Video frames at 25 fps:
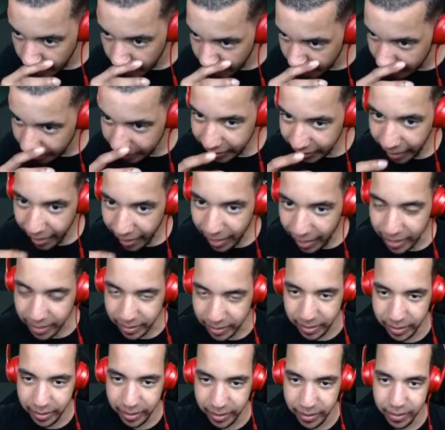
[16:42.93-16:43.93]
He
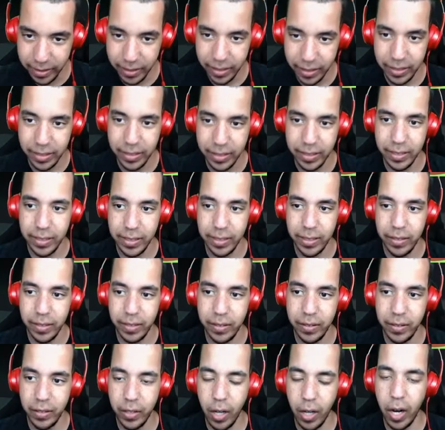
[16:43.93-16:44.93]
can't!
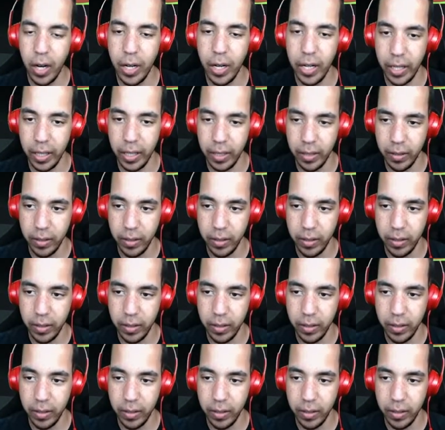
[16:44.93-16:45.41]
Darn it!